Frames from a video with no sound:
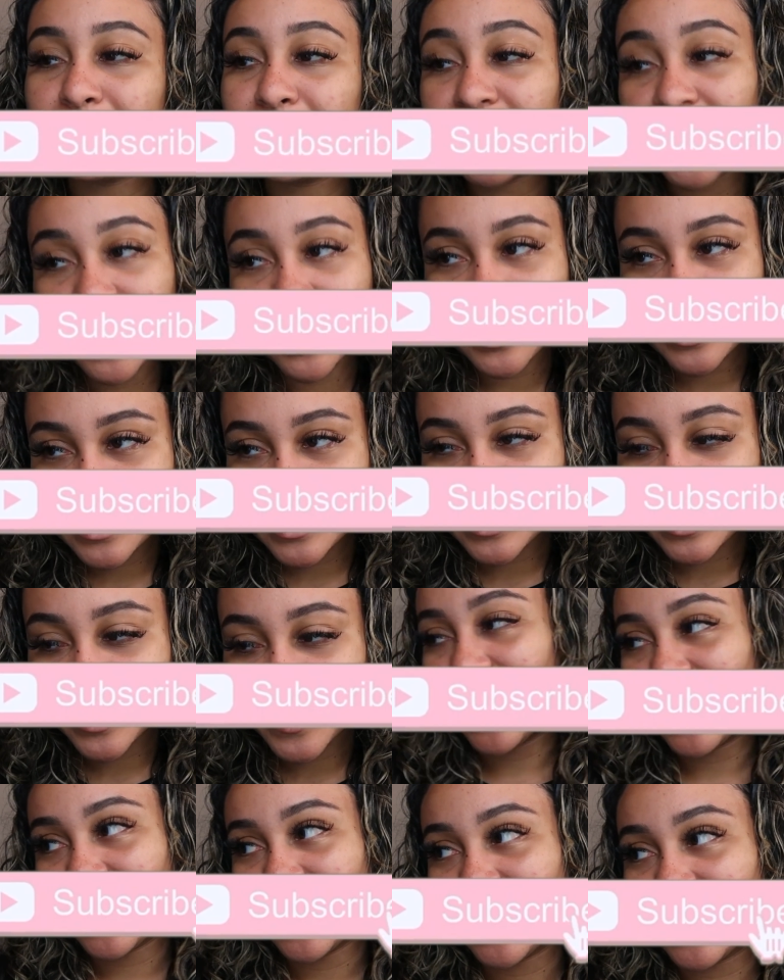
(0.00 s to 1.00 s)
But
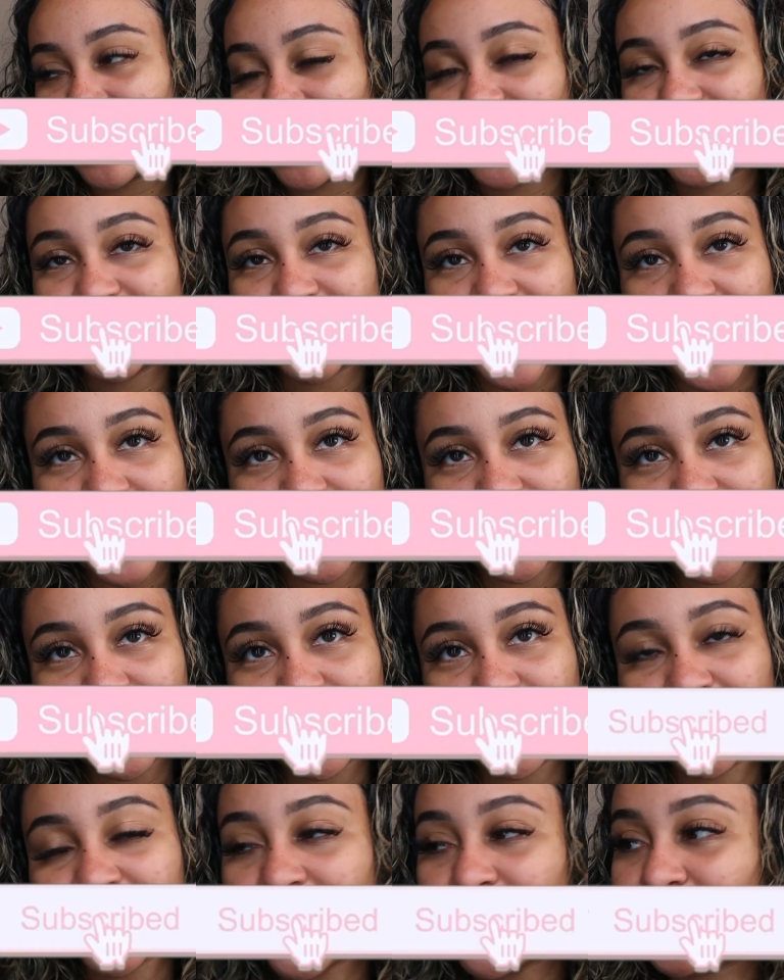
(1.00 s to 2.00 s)
I, I
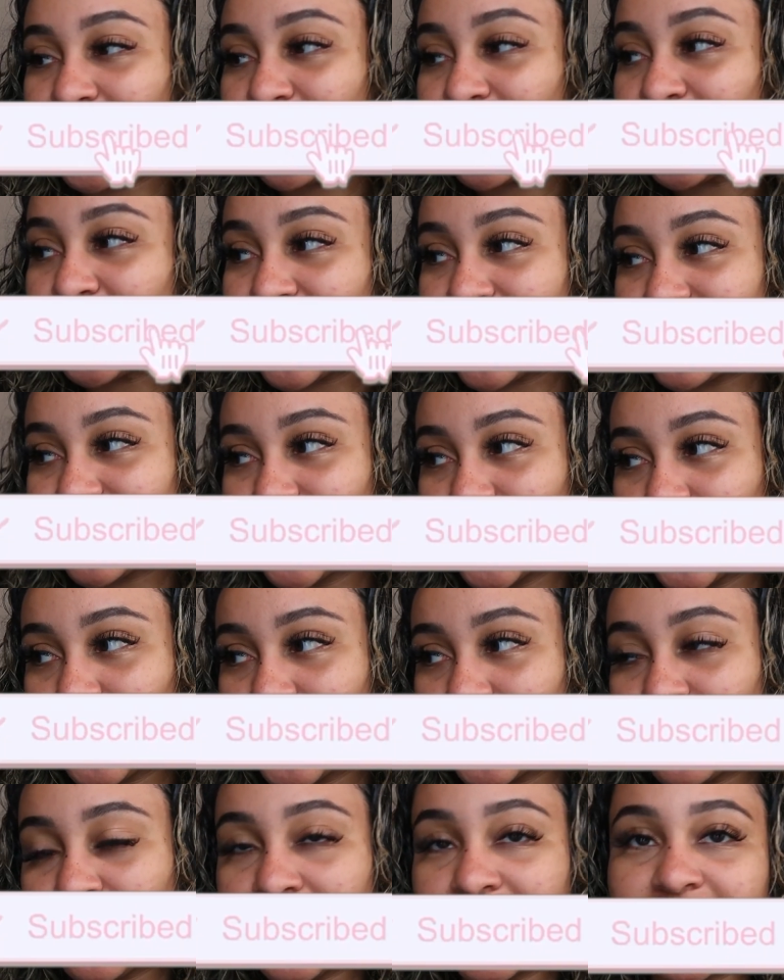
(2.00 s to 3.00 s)
don't know, I want to bring you guys along
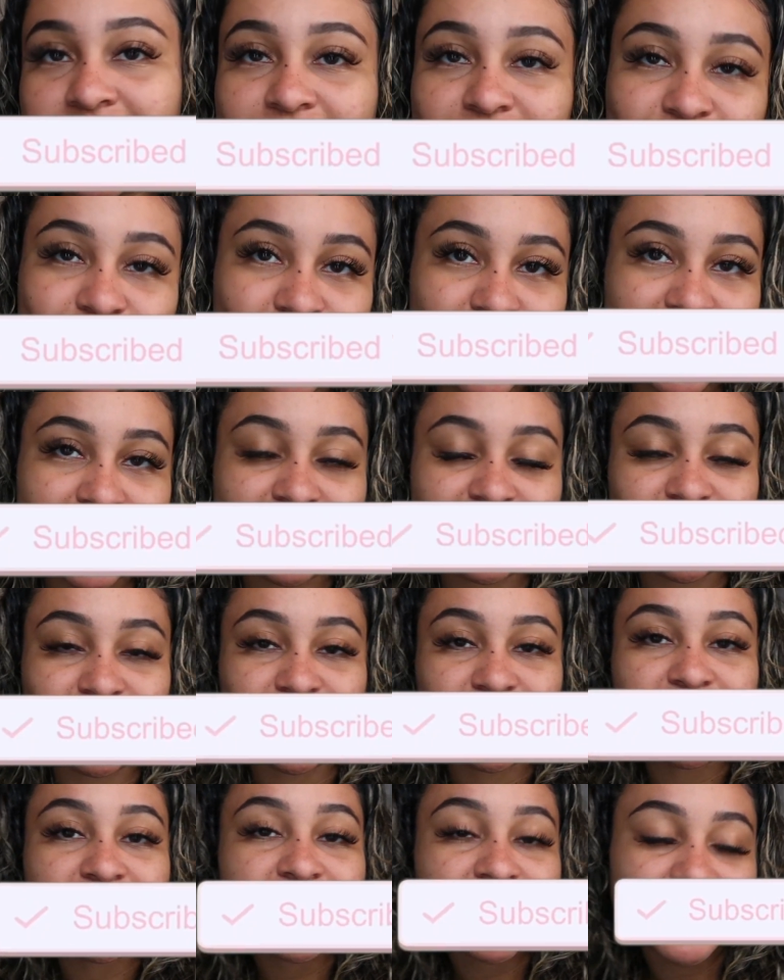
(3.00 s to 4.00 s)
with me in case you guys are
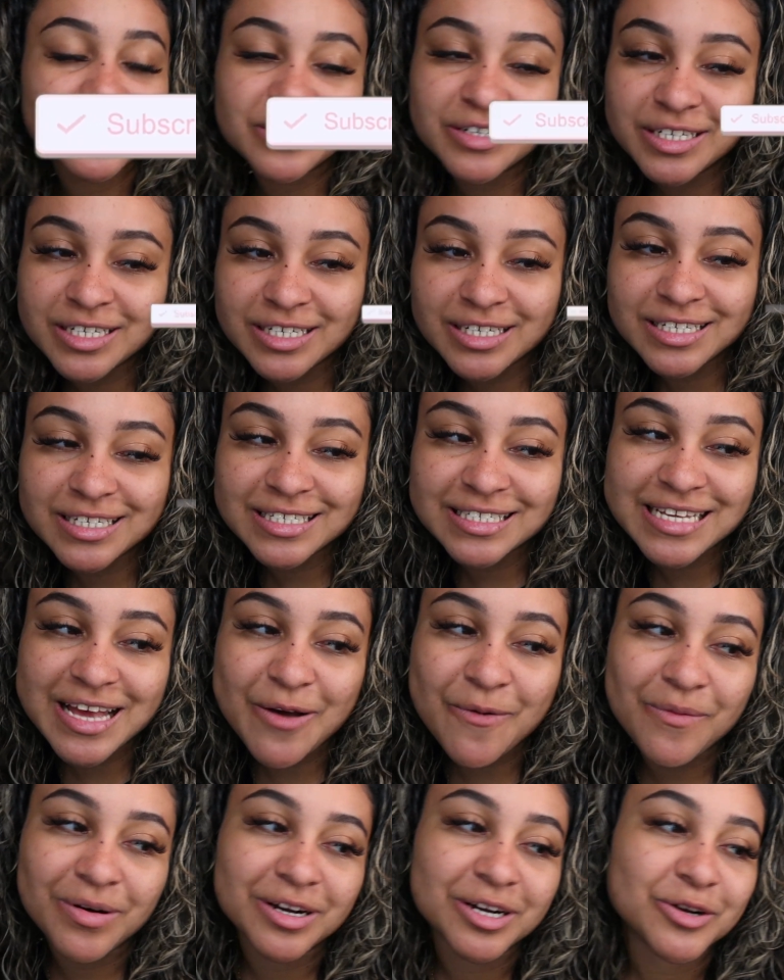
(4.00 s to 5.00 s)
curious
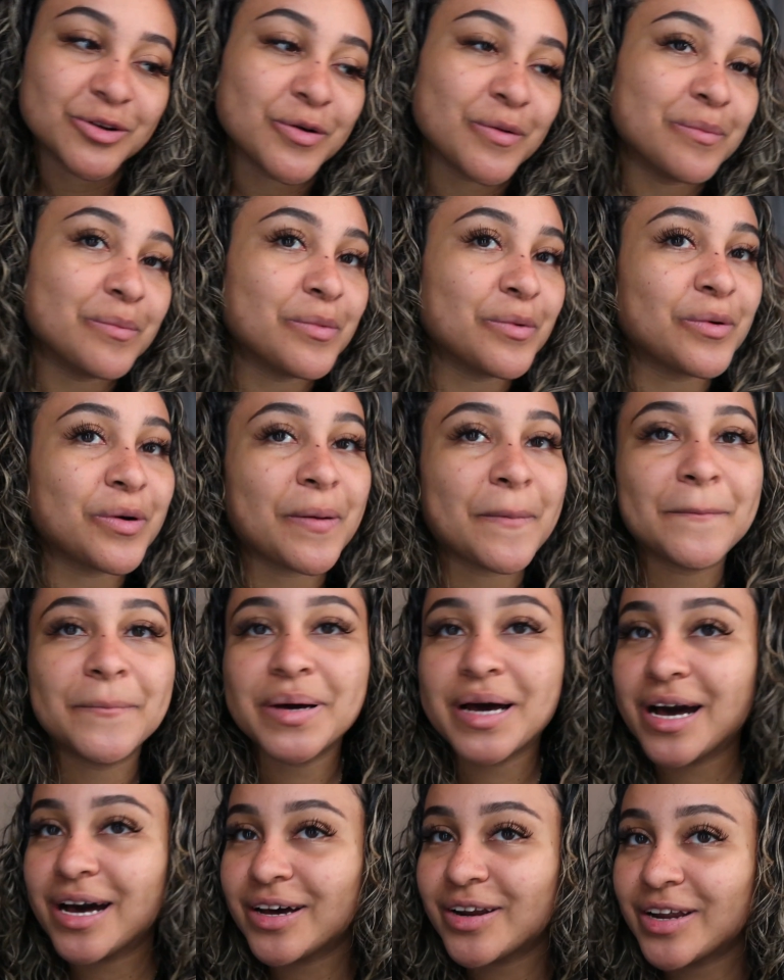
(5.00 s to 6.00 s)
and want to know more
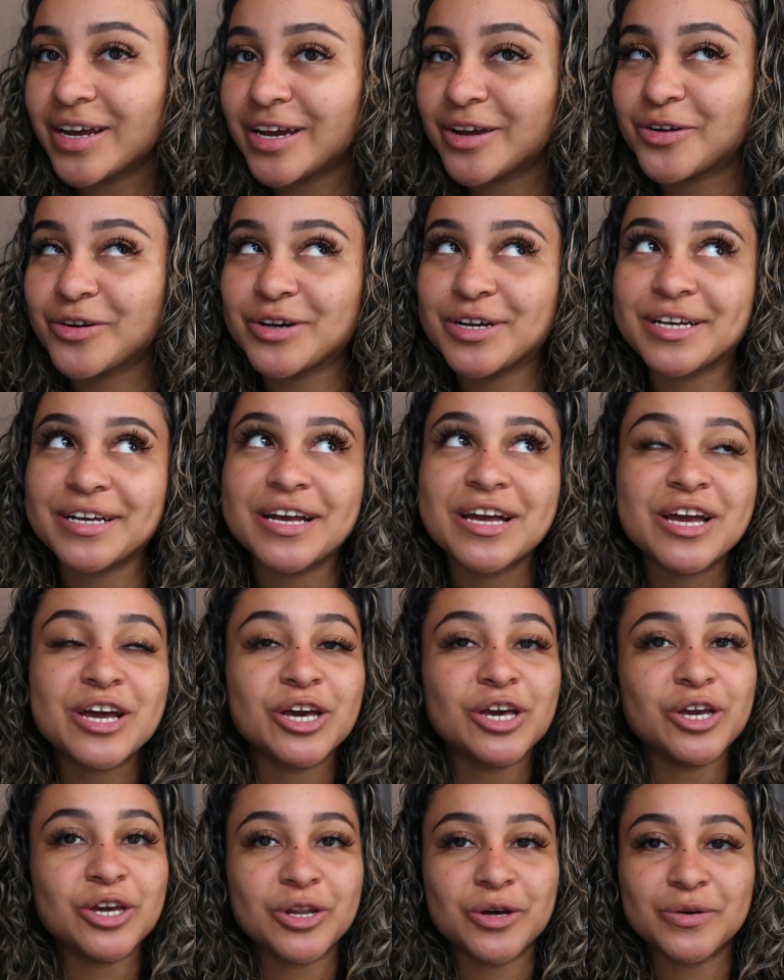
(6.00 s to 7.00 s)
about it or,
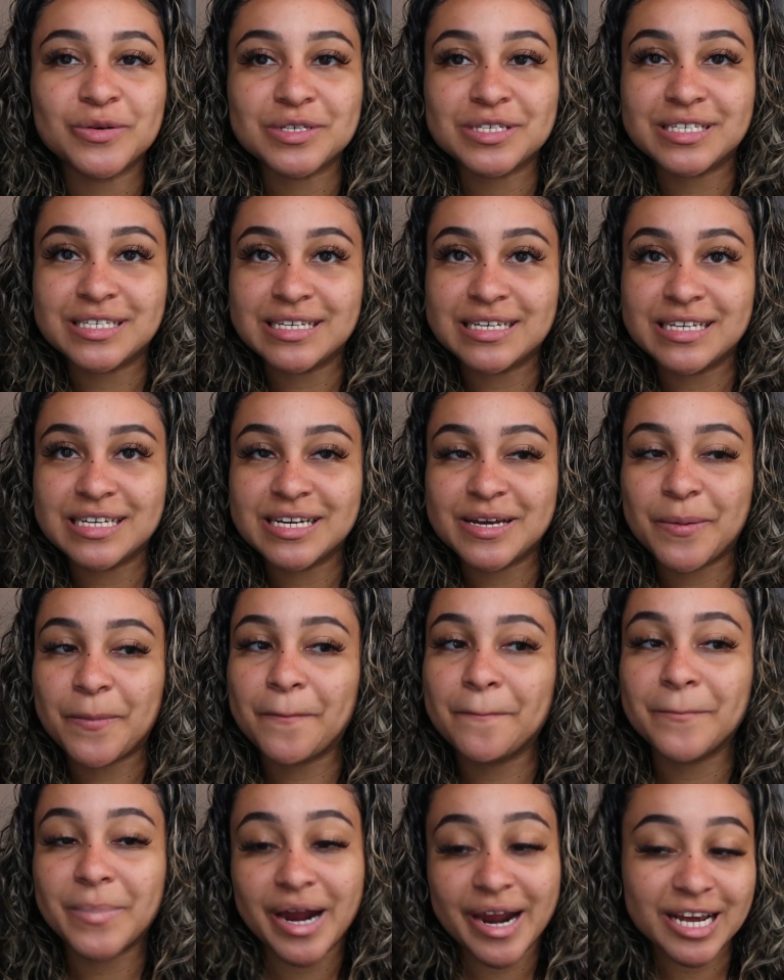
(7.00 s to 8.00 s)
you know, see
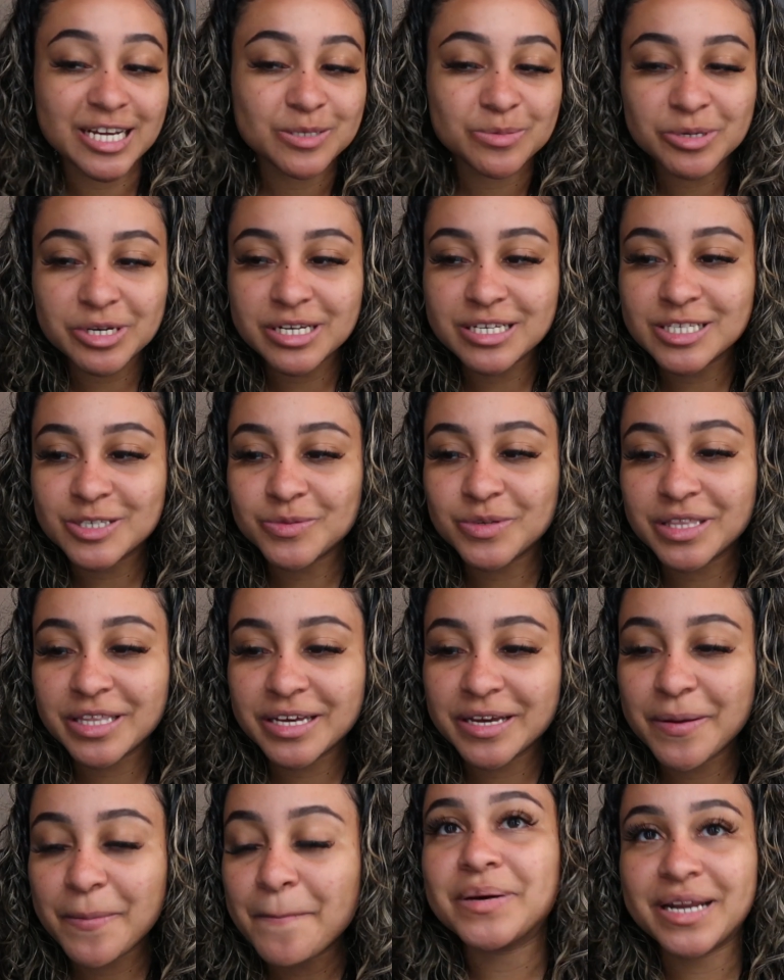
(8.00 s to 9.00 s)
my experience with
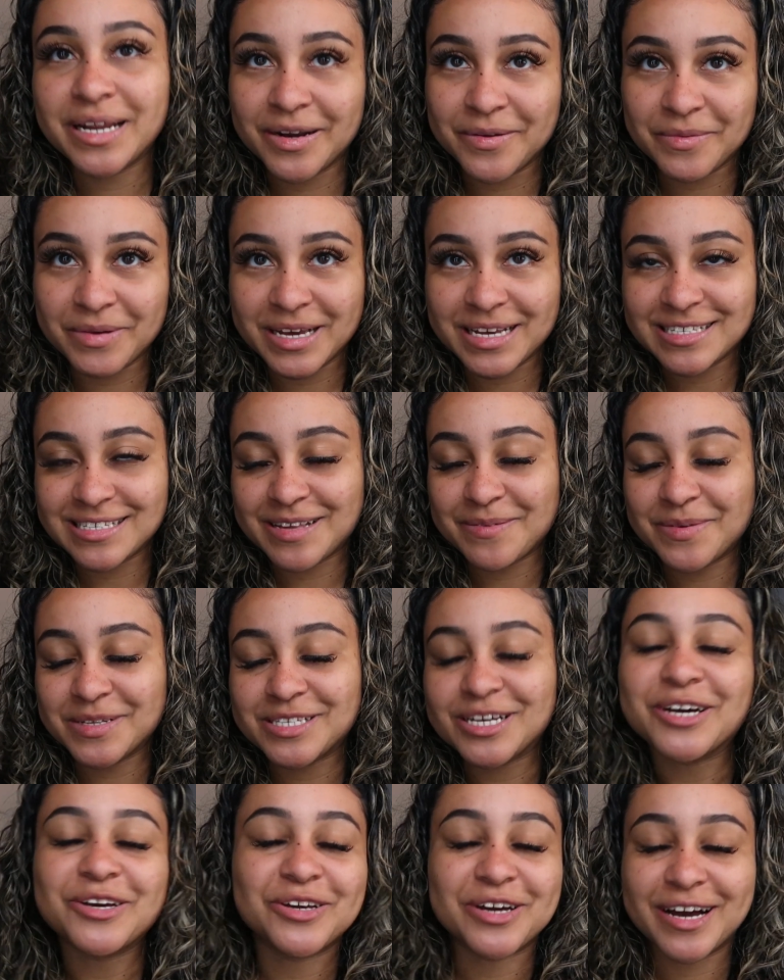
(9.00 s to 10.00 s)
it. But anyways, let me
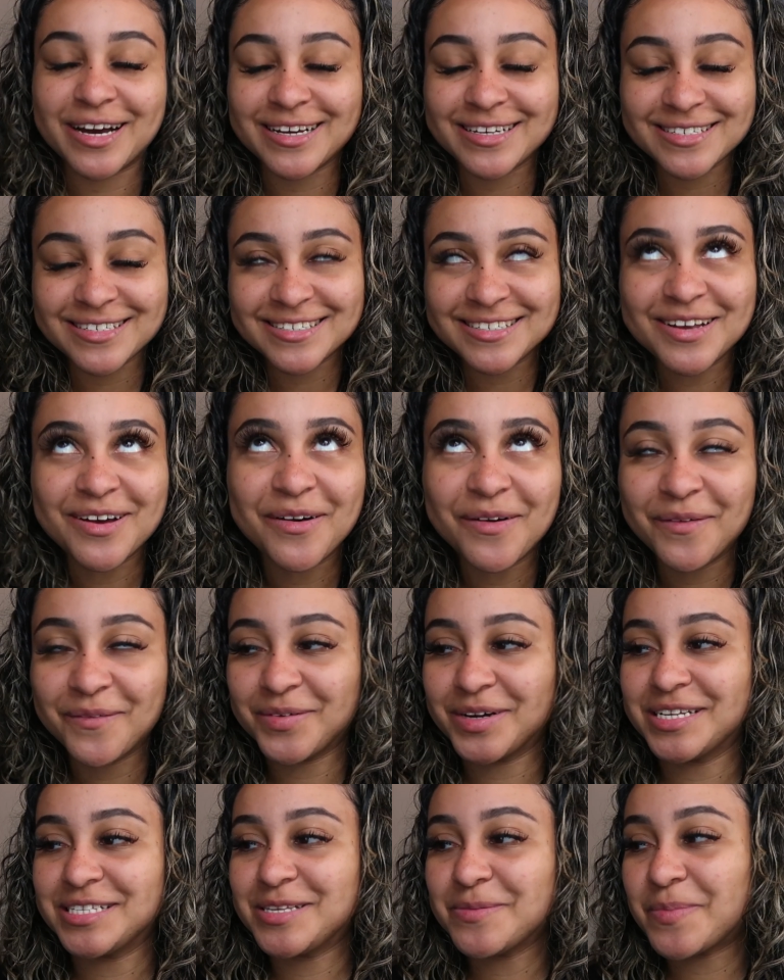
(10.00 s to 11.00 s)
tell you guys
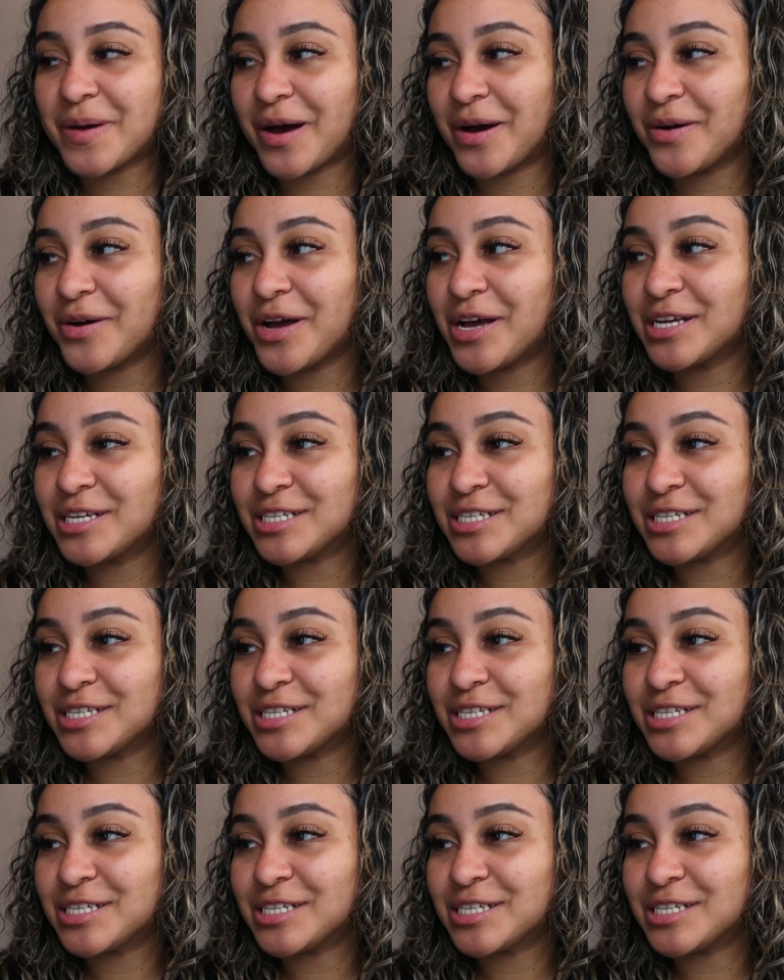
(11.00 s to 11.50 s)
what it's about.